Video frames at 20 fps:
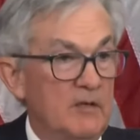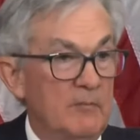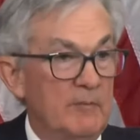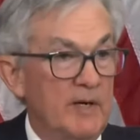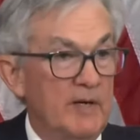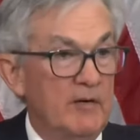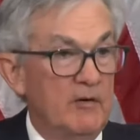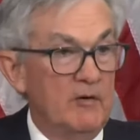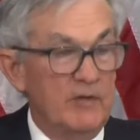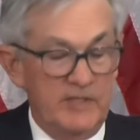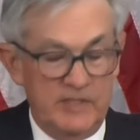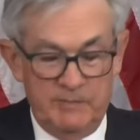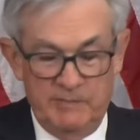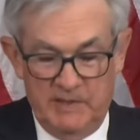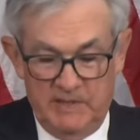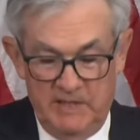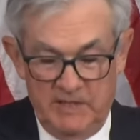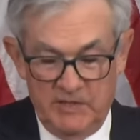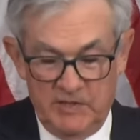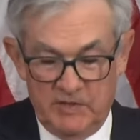about our
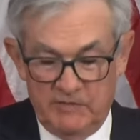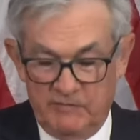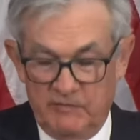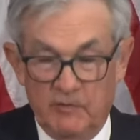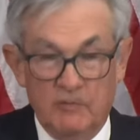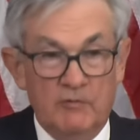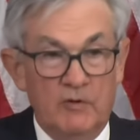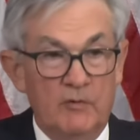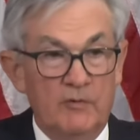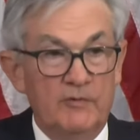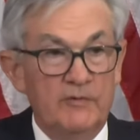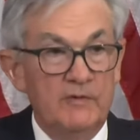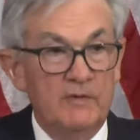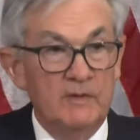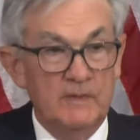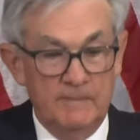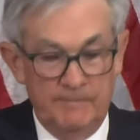expectations for growth,